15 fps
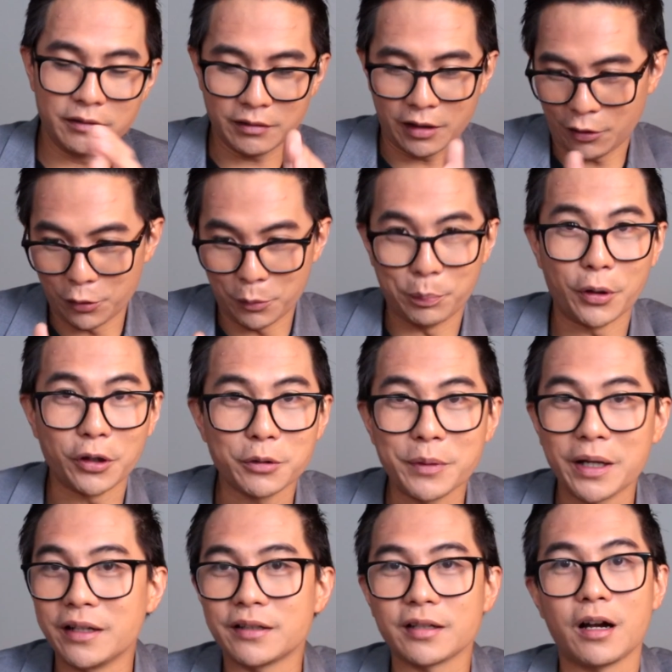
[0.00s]
on the bottom
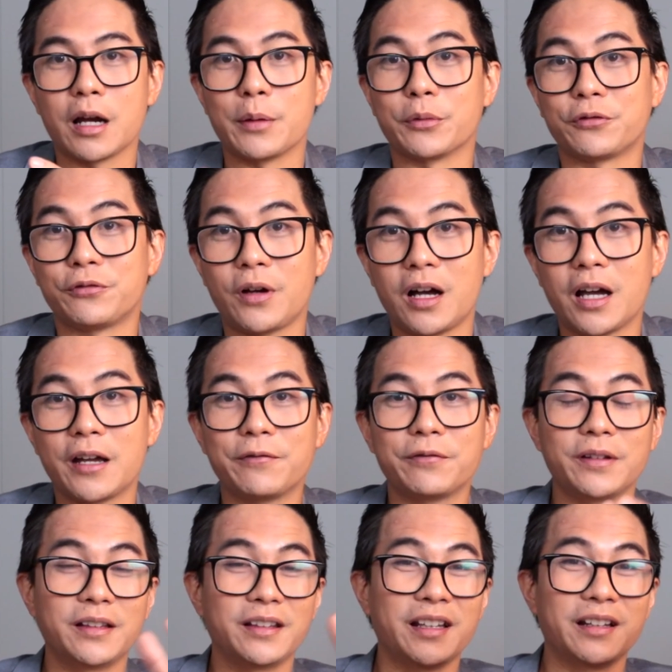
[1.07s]
end times five,
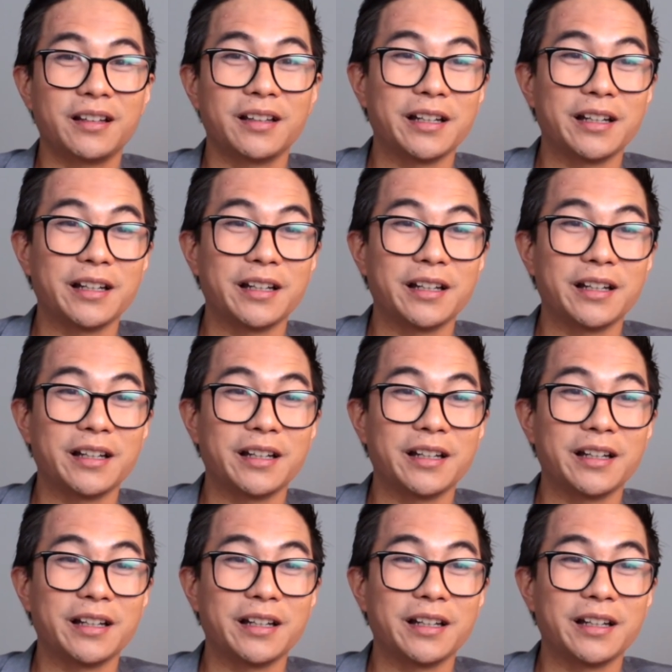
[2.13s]
let,